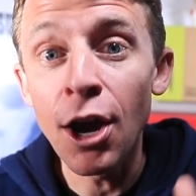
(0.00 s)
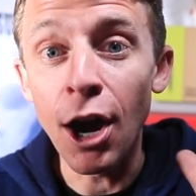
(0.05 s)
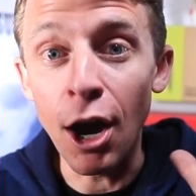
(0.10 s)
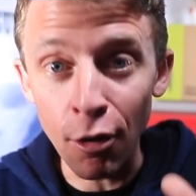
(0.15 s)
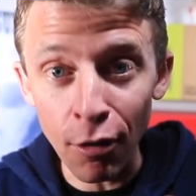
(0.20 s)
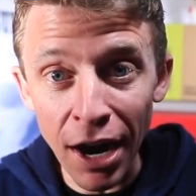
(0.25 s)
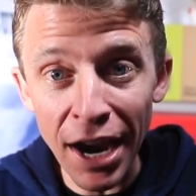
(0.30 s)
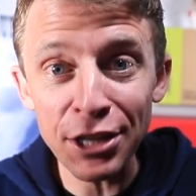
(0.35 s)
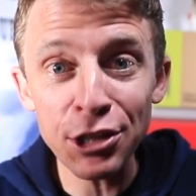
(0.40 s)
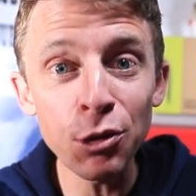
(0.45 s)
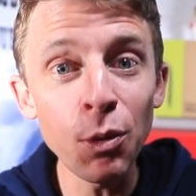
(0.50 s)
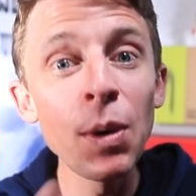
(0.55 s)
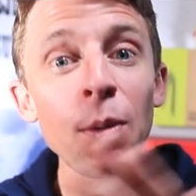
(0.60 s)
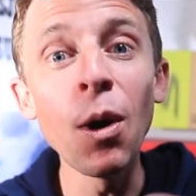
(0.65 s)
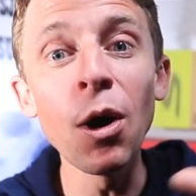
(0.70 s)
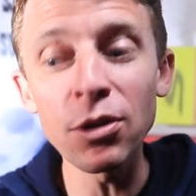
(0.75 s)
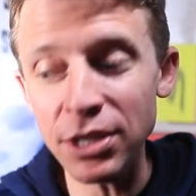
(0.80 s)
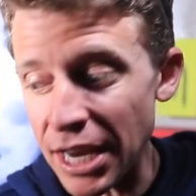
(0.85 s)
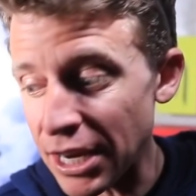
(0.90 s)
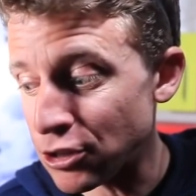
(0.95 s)
All right, so we
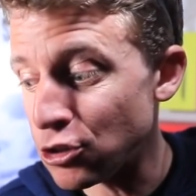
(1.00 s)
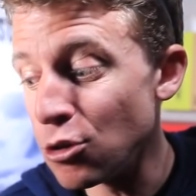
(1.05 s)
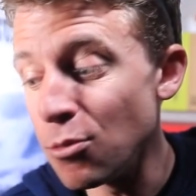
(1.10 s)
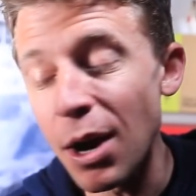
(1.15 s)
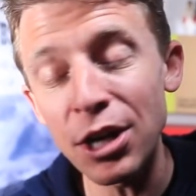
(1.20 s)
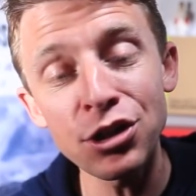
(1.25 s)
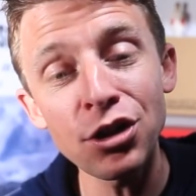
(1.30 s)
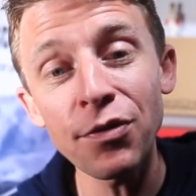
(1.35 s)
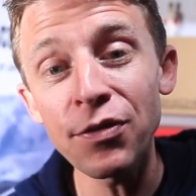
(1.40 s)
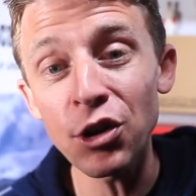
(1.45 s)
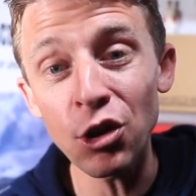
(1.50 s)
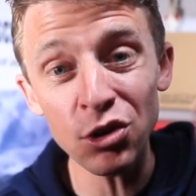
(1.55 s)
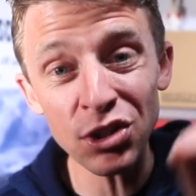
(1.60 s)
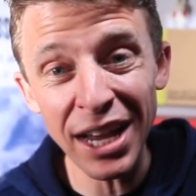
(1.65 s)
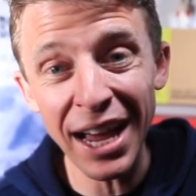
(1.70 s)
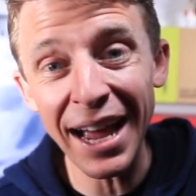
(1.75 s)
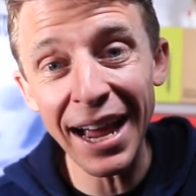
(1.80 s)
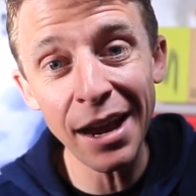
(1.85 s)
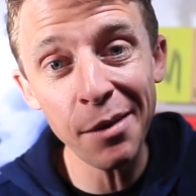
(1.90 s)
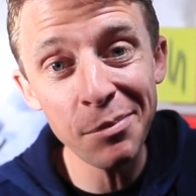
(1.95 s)
won't take too much of your
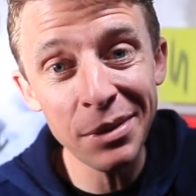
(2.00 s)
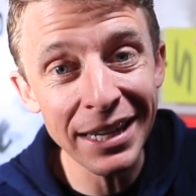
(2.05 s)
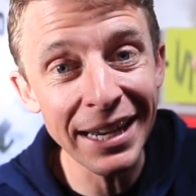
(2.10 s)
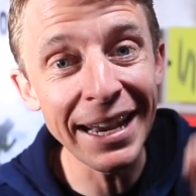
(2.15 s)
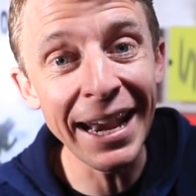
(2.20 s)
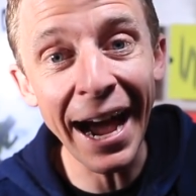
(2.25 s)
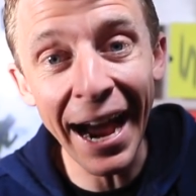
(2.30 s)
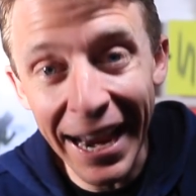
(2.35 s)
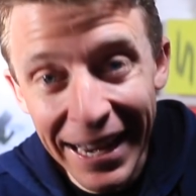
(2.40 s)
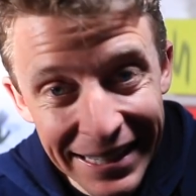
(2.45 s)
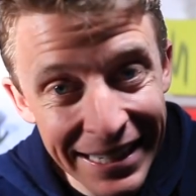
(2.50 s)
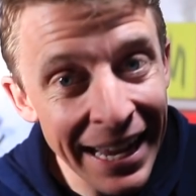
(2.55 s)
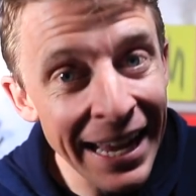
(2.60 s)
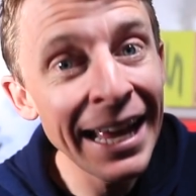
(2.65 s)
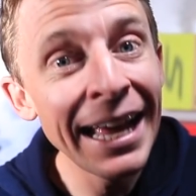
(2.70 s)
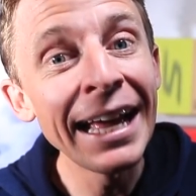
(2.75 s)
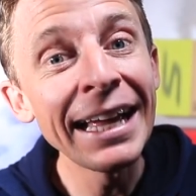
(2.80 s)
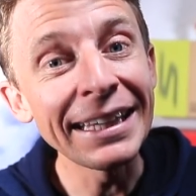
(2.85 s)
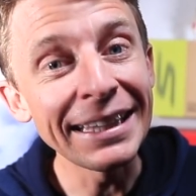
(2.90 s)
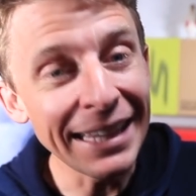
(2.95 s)
time tonight
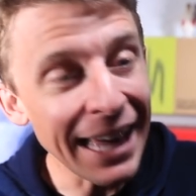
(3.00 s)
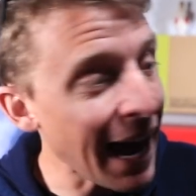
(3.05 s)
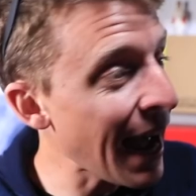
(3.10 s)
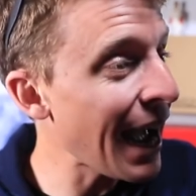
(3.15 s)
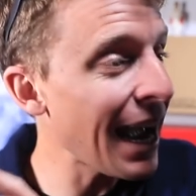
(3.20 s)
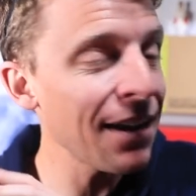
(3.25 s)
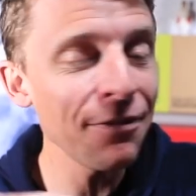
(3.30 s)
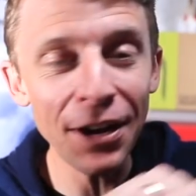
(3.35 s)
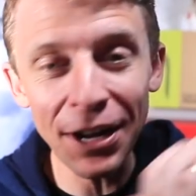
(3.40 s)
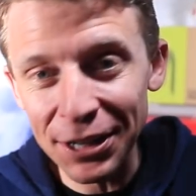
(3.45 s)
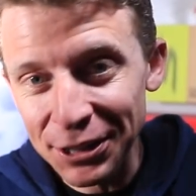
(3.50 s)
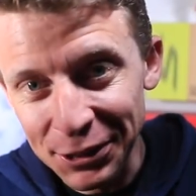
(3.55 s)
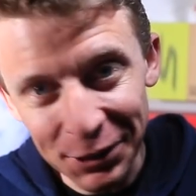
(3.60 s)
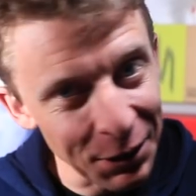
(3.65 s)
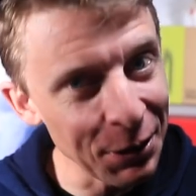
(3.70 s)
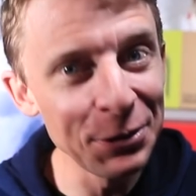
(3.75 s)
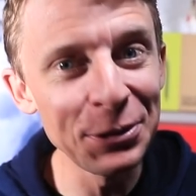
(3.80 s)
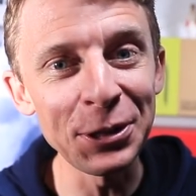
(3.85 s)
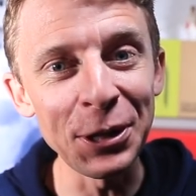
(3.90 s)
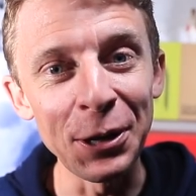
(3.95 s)
live on
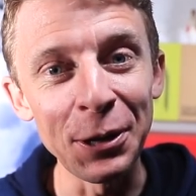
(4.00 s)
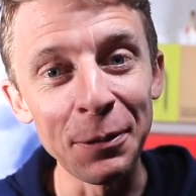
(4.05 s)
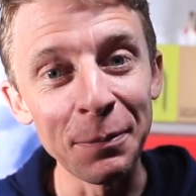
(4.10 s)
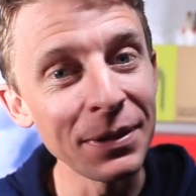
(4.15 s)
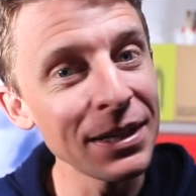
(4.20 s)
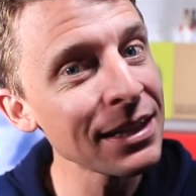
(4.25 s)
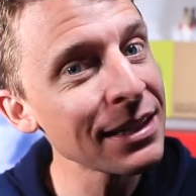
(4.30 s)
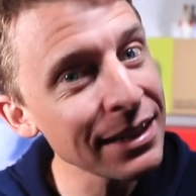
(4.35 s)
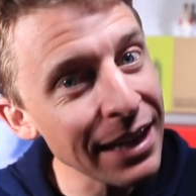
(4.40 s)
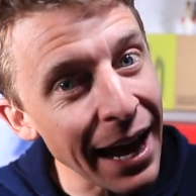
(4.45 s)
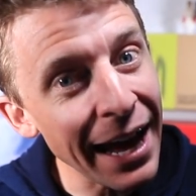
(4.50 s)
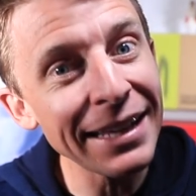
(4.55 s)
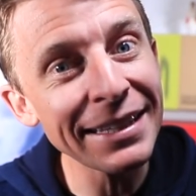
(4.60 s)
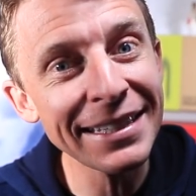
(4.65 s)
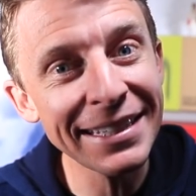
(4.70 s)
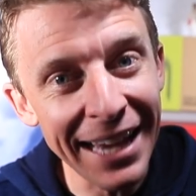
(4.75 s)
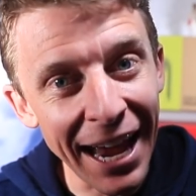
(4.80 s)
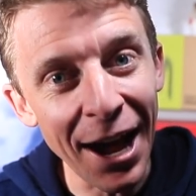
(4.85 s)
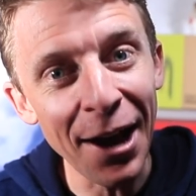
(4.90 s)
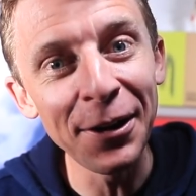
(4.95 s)
YouTube. Does that
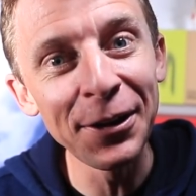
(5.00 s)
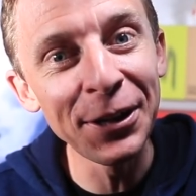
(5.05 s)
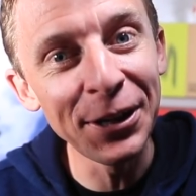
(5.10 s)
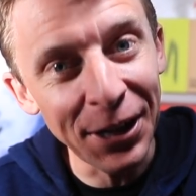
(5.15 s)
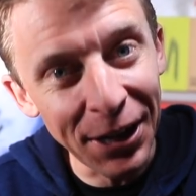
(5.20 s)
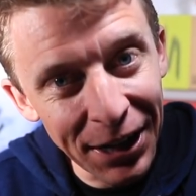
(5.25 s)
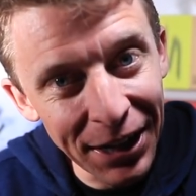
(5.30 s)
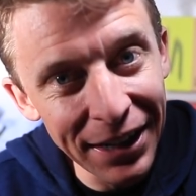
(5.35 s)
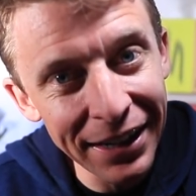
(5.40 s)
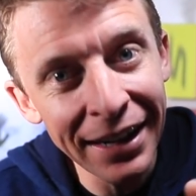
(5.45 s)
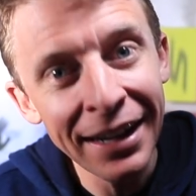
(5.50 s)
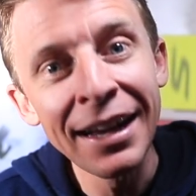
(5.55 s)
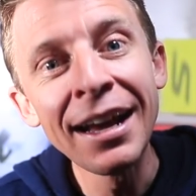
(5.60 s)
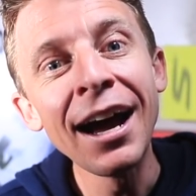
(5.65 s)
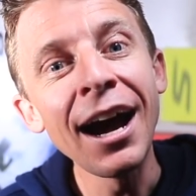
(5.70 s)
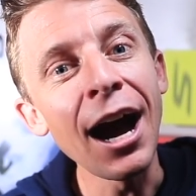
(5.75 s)
sound good?